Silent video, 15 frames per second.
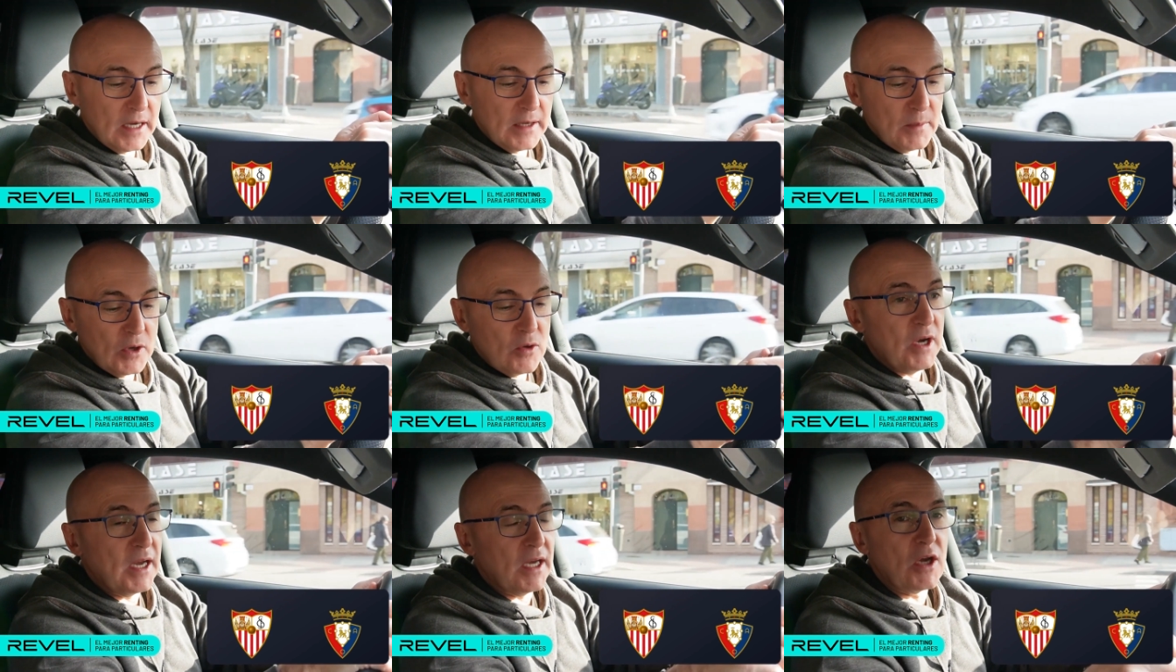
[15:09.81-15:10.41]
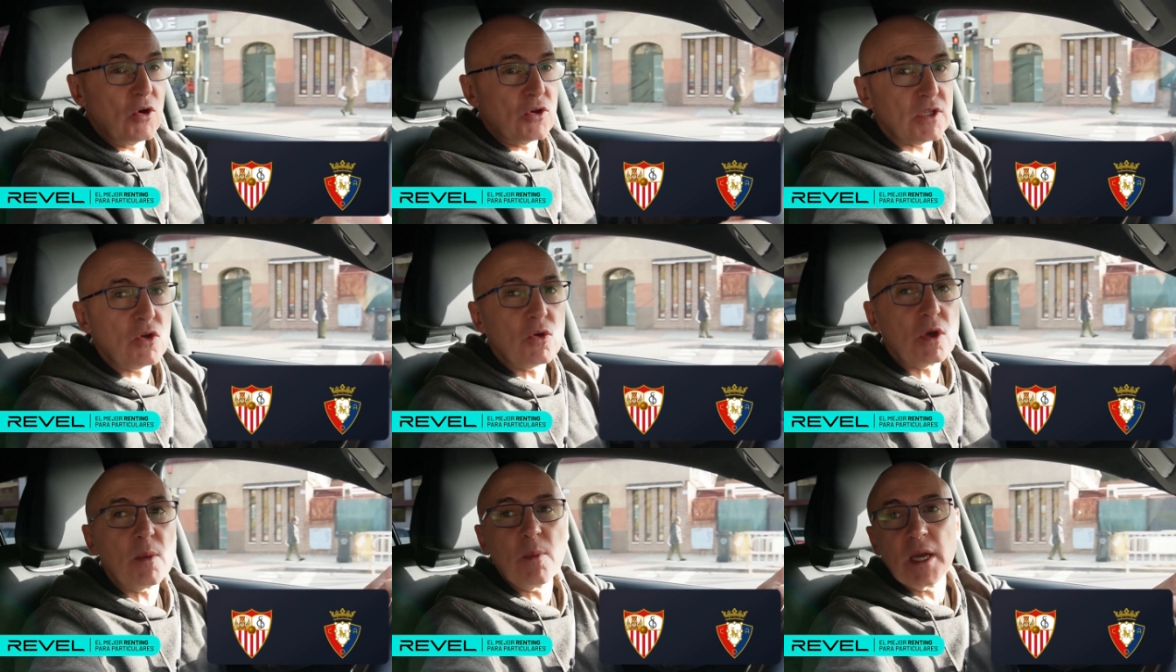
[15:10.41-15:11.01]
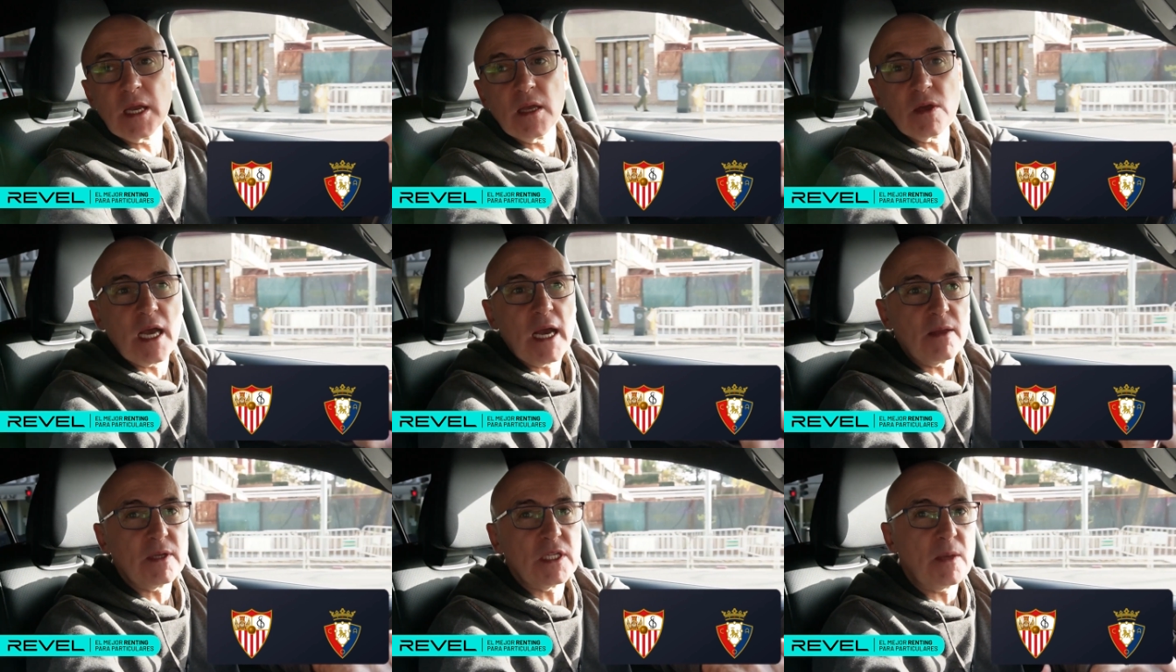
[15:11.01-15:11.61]
But well, the Osasuna players
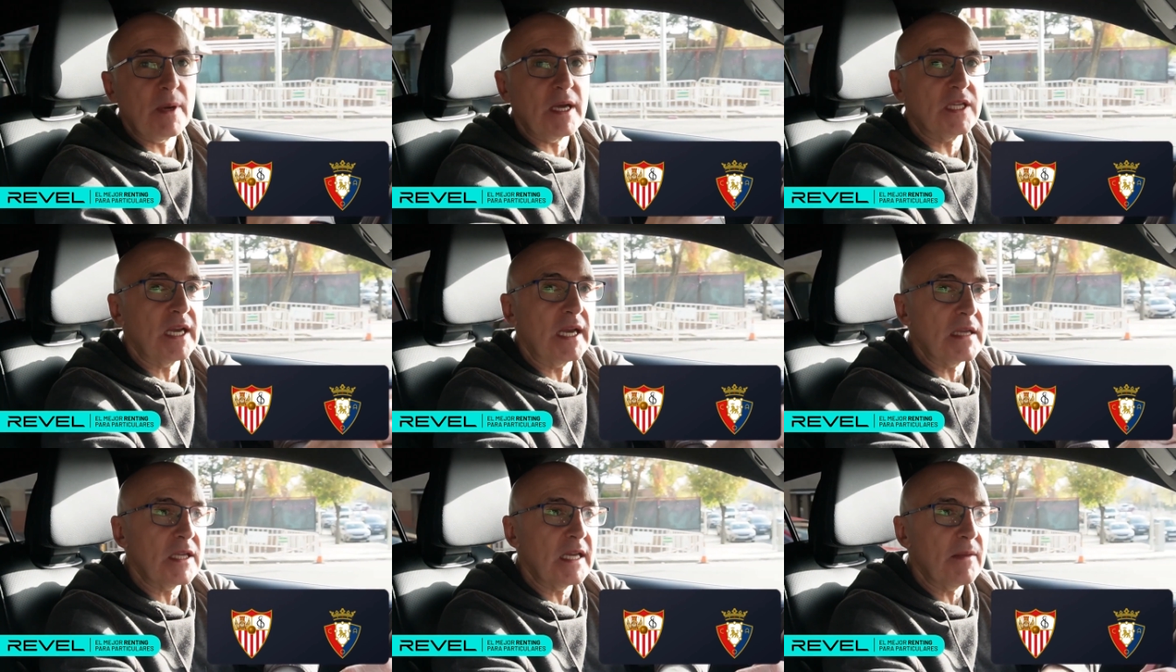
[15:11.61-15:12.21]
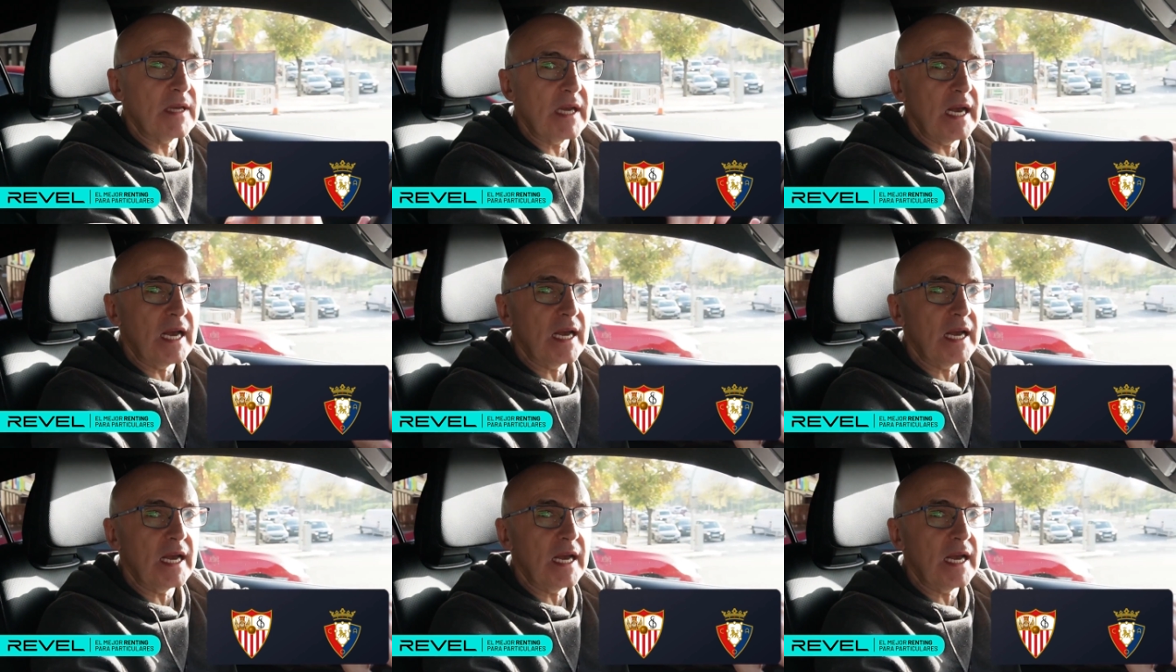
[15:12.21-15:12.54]
have this match against Sevilla